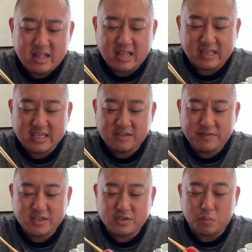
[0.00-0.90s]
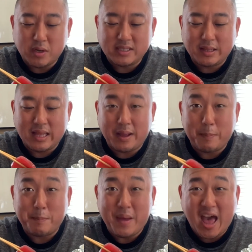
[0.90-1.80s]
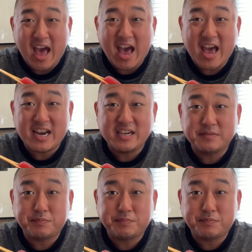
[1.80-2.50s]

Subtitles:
Like, this fish wasn't like bad,